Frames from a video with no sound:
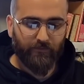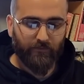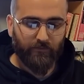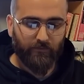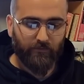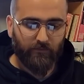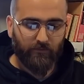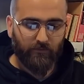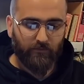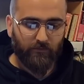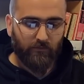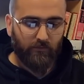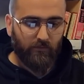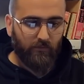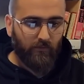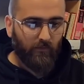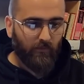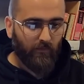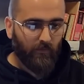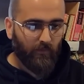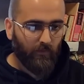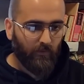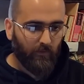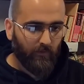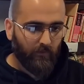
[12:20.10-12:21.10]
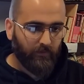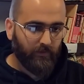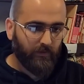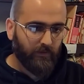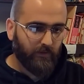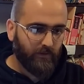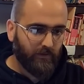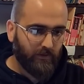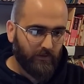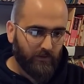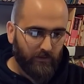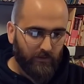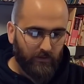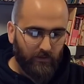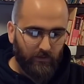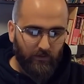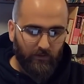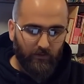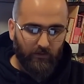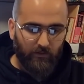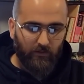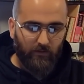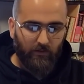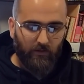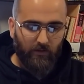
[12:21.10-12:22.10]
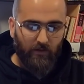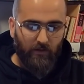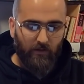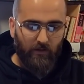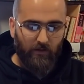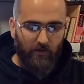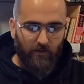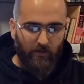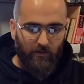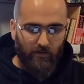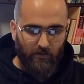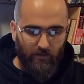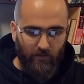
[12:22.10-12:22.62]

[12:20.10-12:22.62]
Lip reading: (no one is talking)